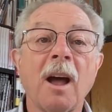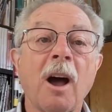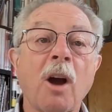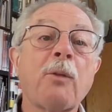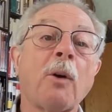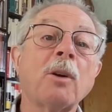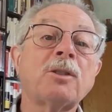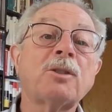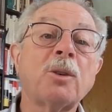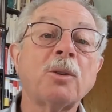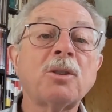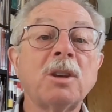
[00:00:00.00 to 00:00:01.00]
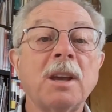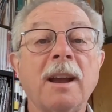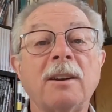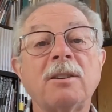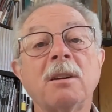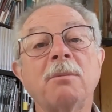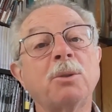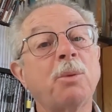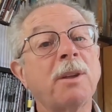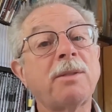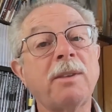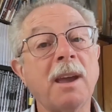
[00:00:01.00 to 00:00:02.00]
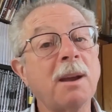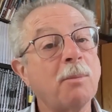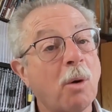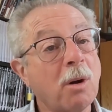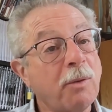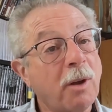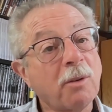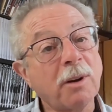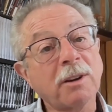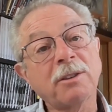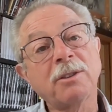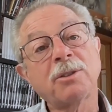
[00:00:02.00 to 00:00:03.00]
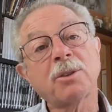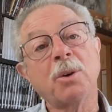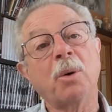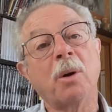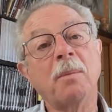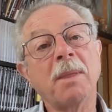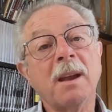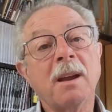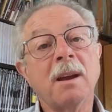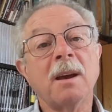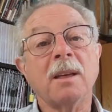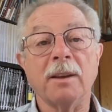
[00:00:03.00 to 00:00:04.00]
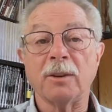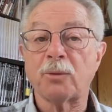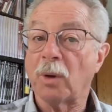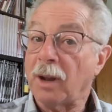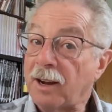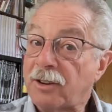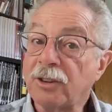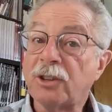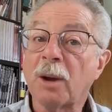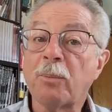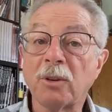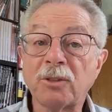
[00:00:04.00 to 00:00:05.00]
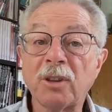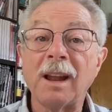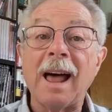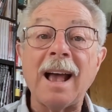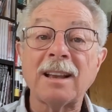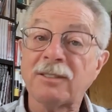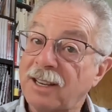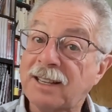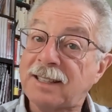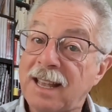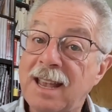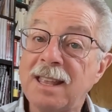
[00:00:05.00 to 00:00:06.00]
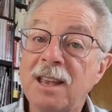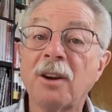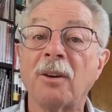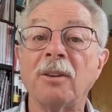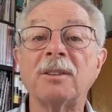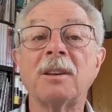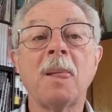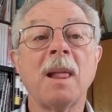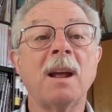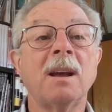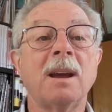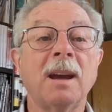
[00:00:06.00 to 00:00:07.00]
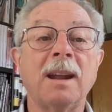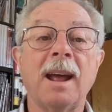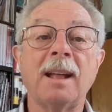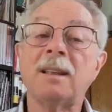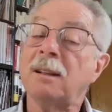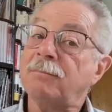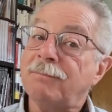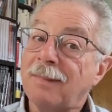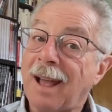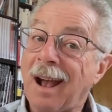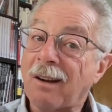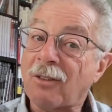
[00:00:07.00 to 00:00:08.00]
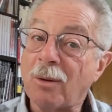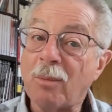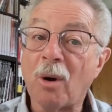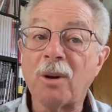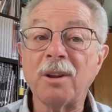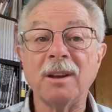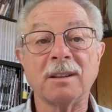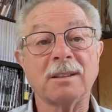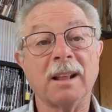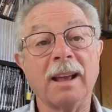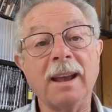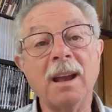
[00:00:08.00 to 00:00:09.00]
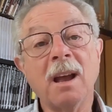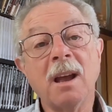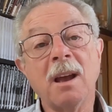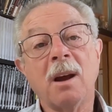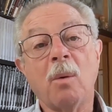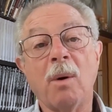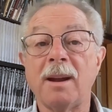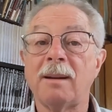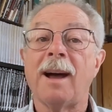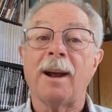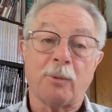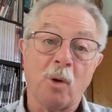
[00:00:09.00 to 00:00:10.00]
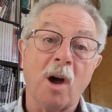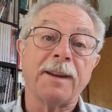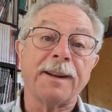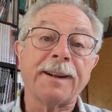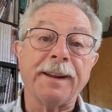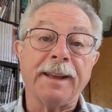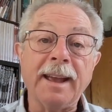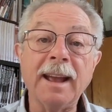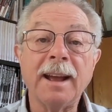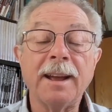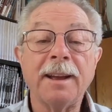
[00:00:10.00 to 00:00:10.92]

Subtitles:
Our first association was with the Mornville Christian School. This relationship was to last 16 years. It ended acrimoniously when, ironically,